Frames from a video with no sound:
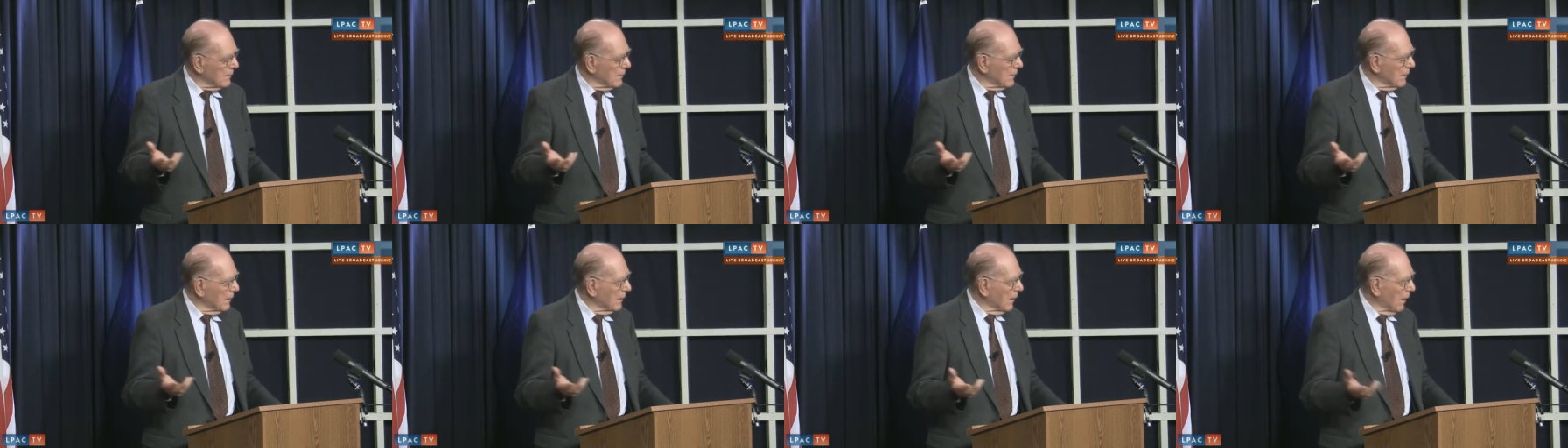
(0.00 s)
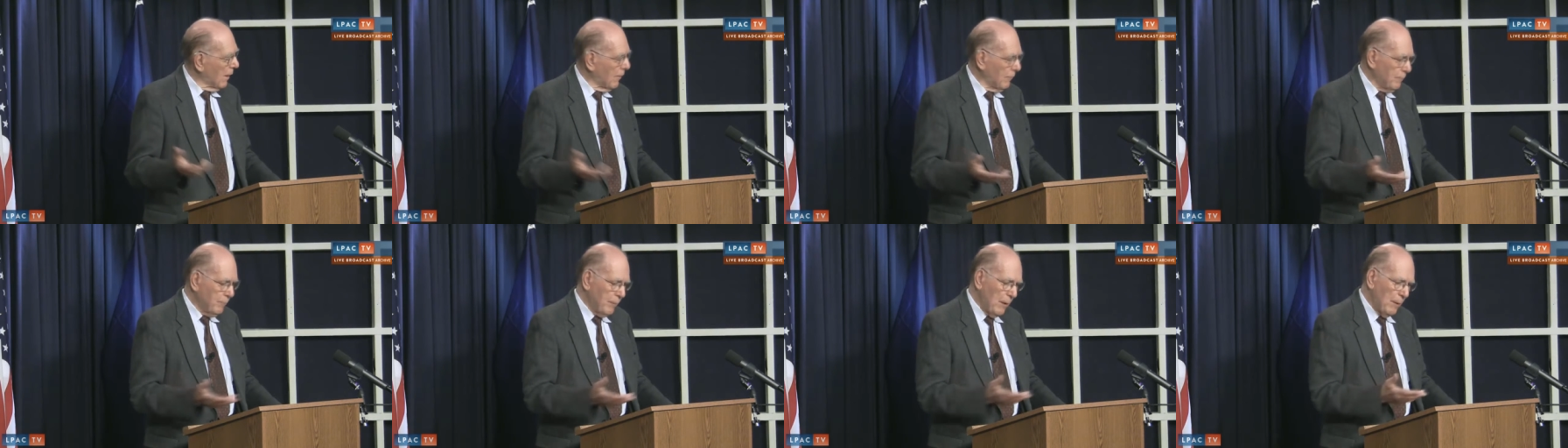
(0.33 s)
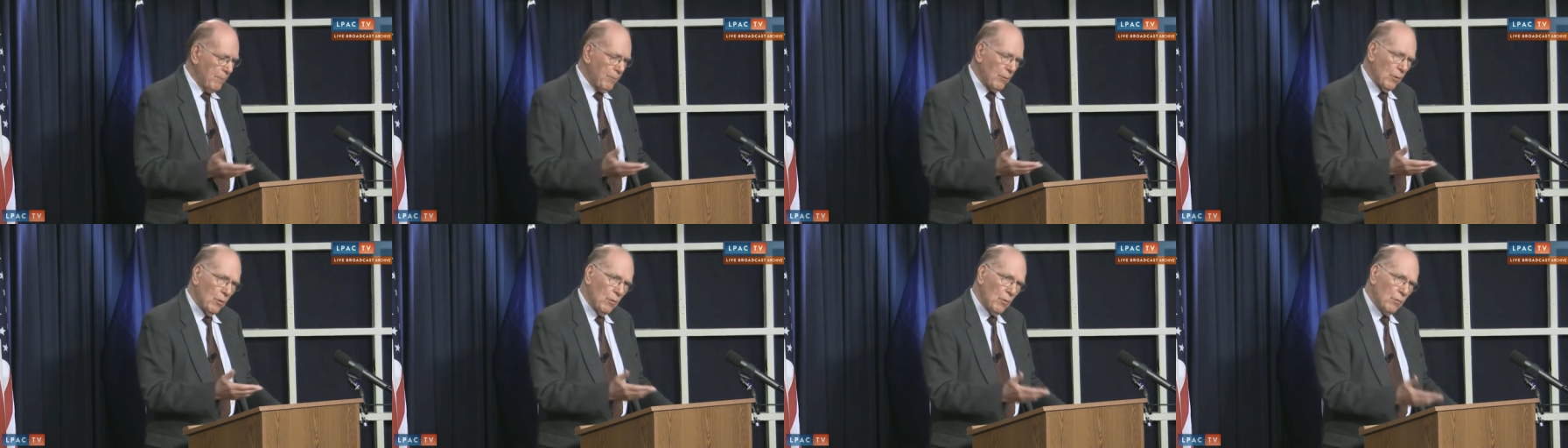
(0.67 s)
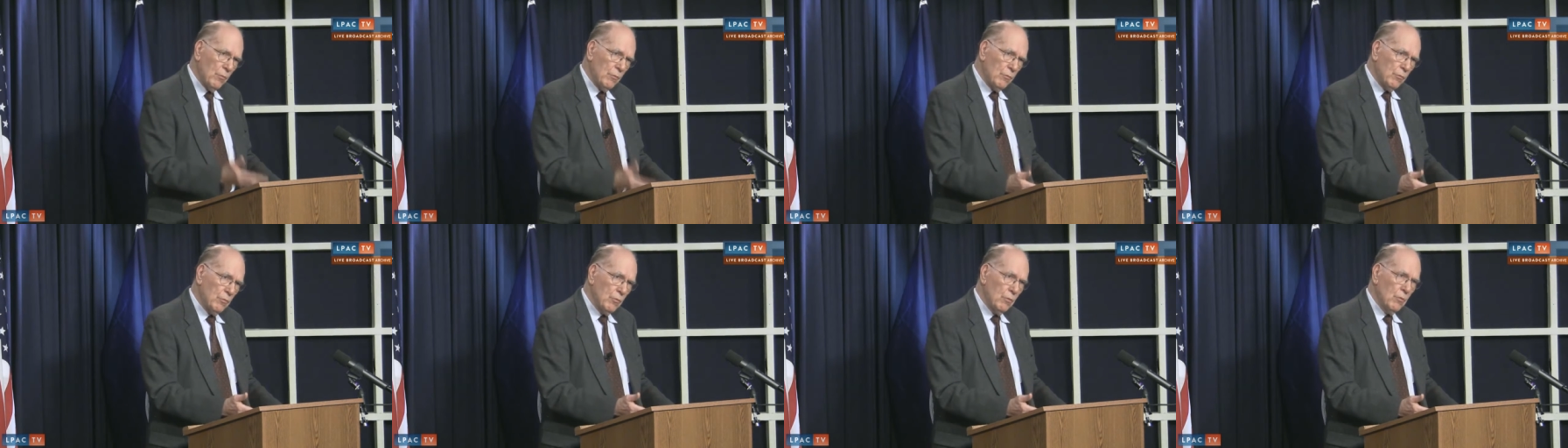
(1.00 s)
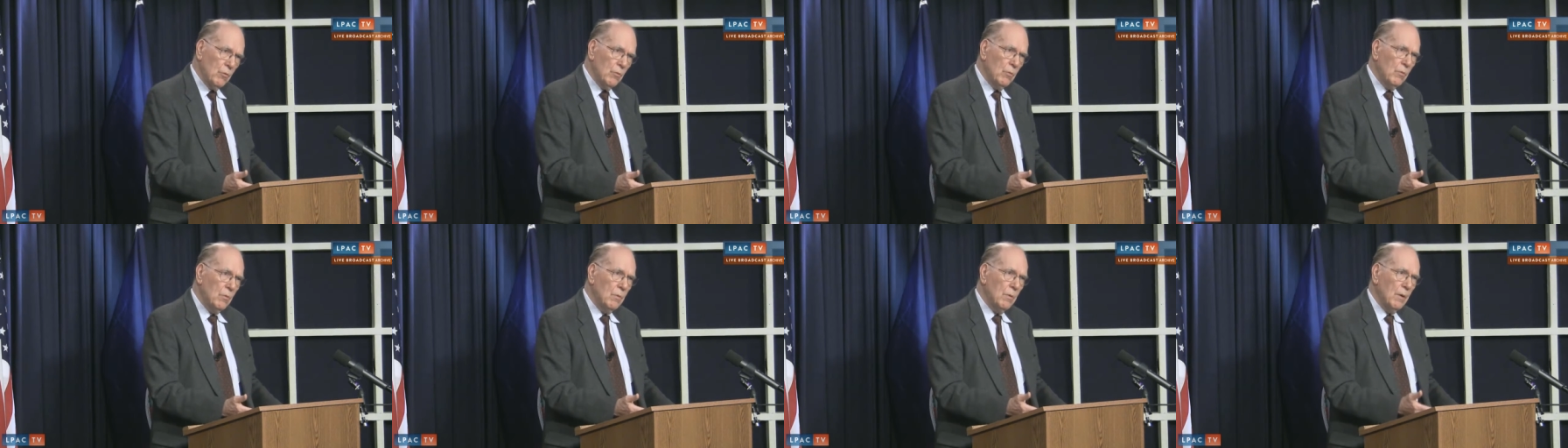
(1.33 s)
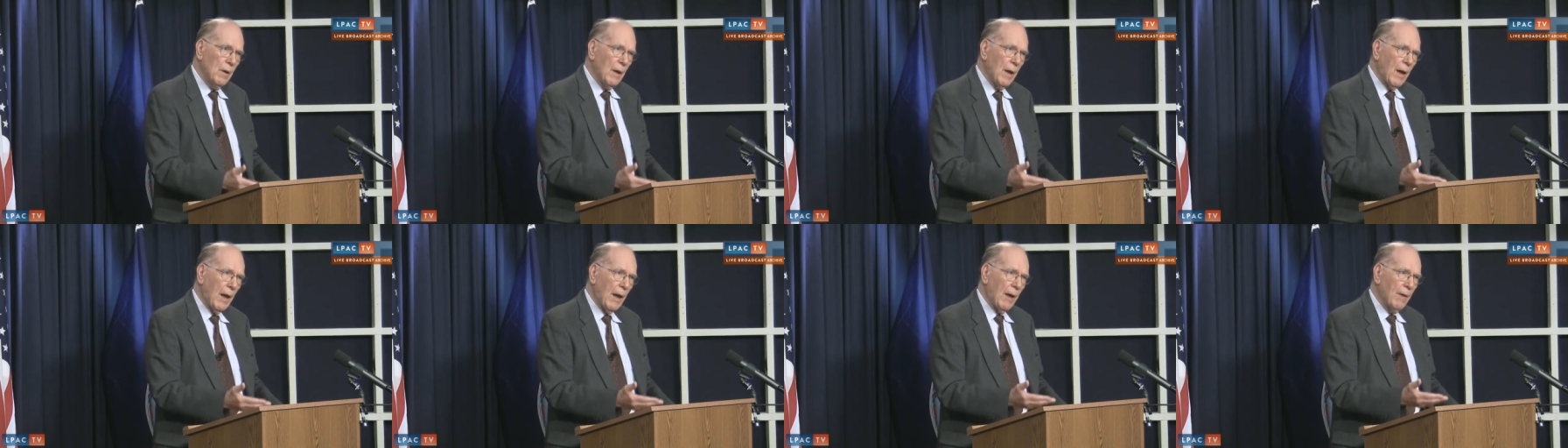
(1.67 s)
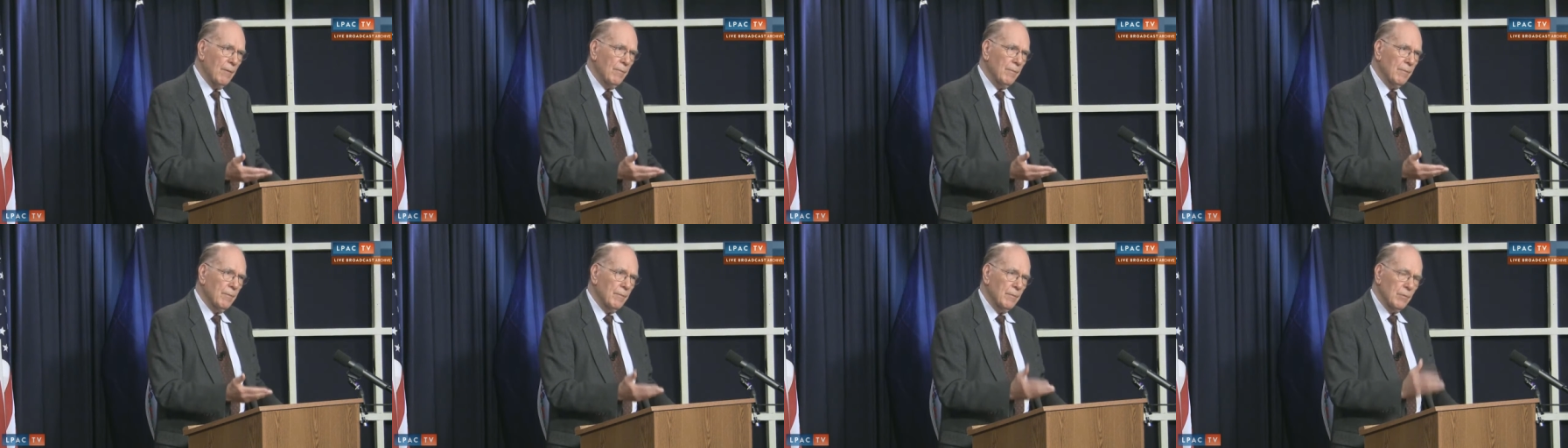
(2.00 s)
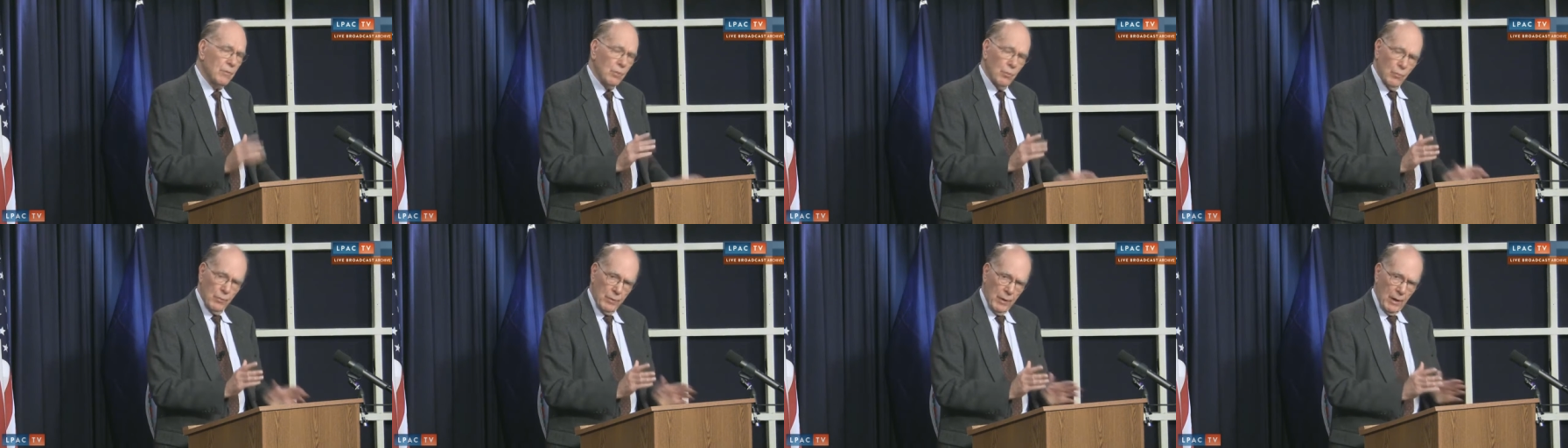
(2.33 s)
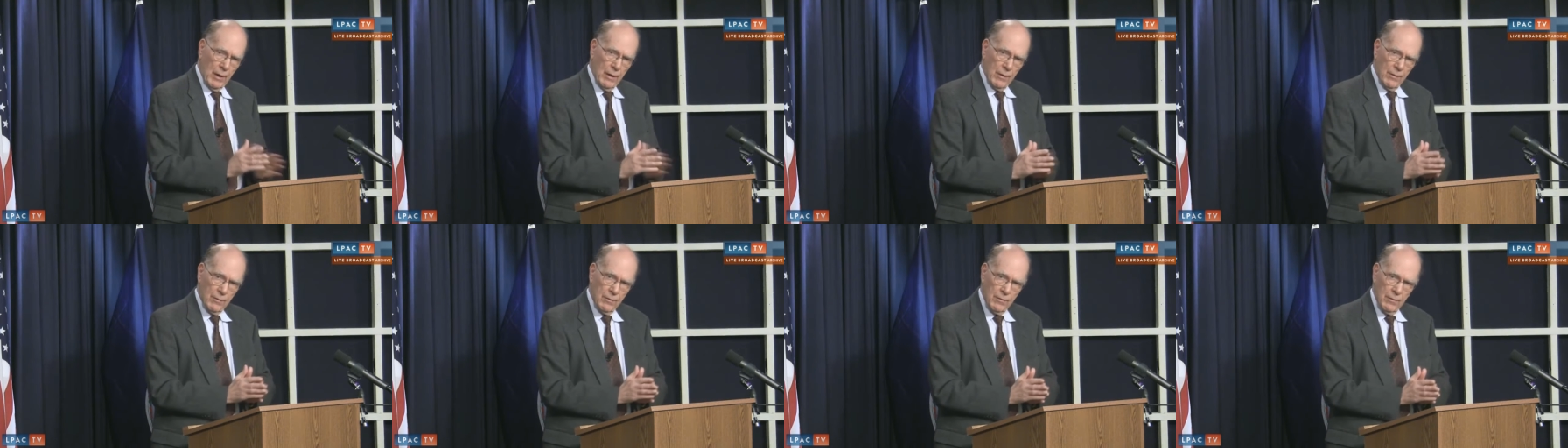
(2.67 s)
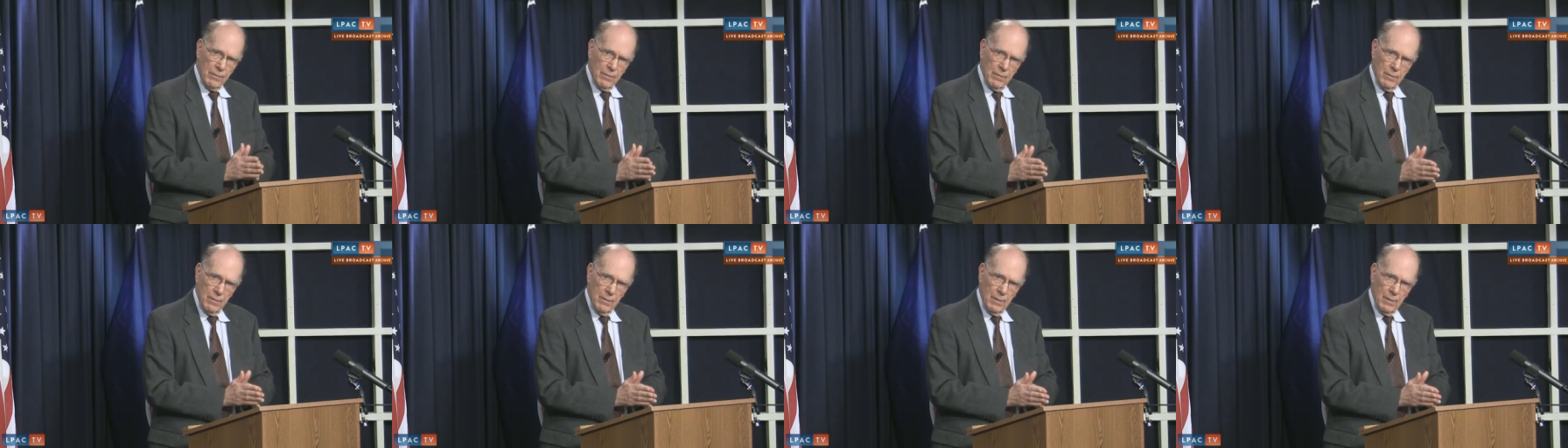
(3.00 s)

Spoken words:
of people who do have two things.